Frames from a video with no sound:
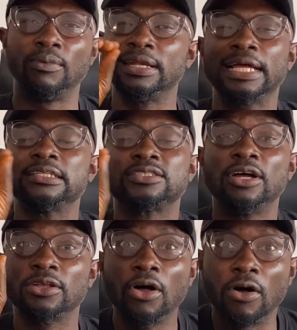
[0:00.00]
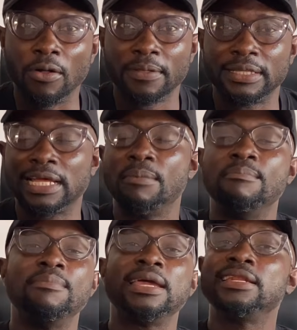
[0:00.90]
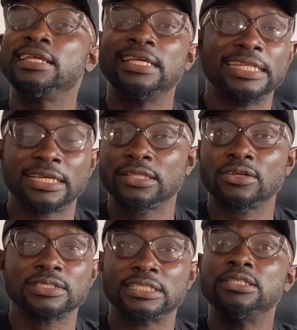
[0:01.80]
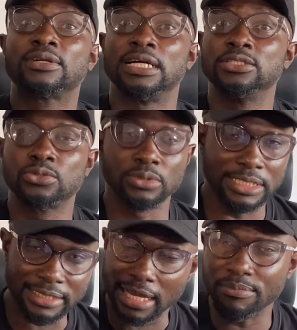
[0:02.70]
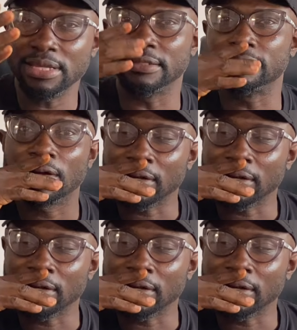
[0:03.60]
Well, that is not all. There are many indicators, things you can use to determine.